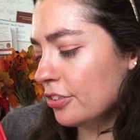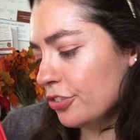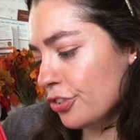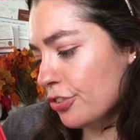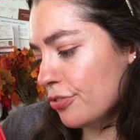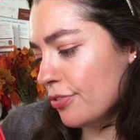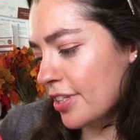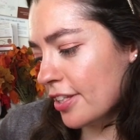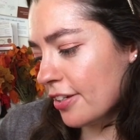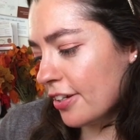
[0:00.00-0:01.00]
Drew
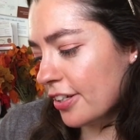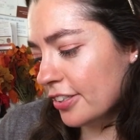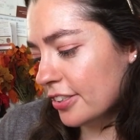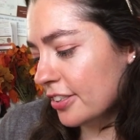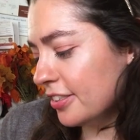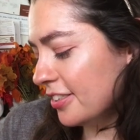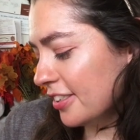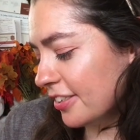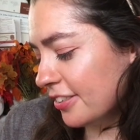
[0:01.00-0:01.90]
with a heart. So